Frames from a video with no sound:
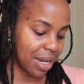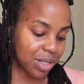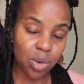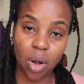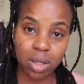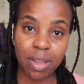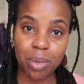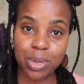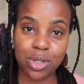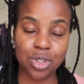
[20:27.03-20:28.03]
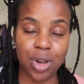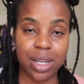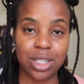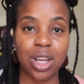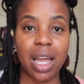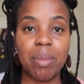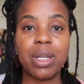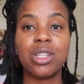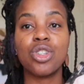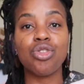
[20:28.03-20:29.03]
And so all of that was a stretch. I'm
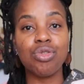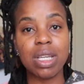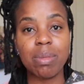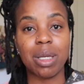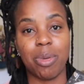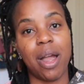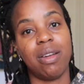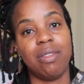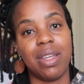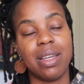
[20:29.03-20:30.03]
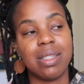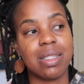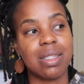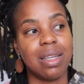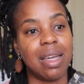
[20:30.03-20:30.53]
extremely proud of this.